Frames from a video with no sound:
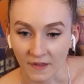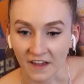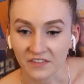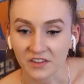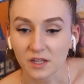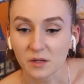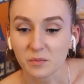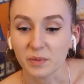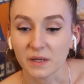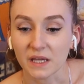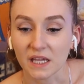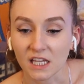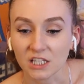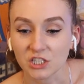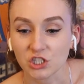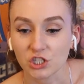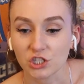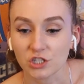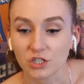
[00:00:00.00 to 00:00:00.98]
I feel like
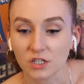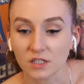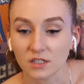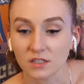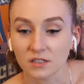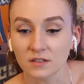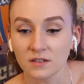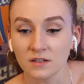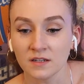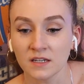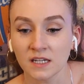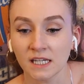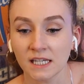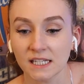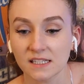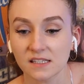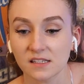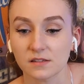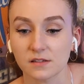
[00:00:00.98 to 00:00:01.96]
Peach
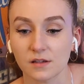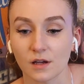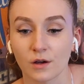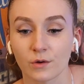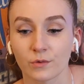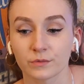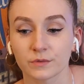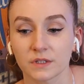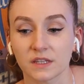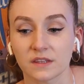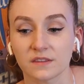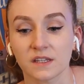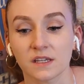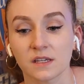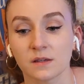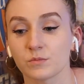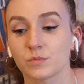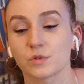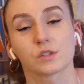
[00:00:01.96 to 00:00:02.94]
needs its own
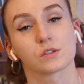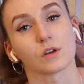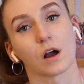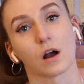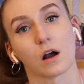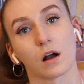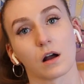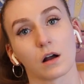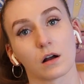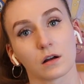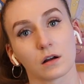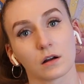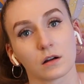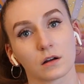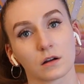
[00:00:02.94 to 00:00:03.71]
theme song.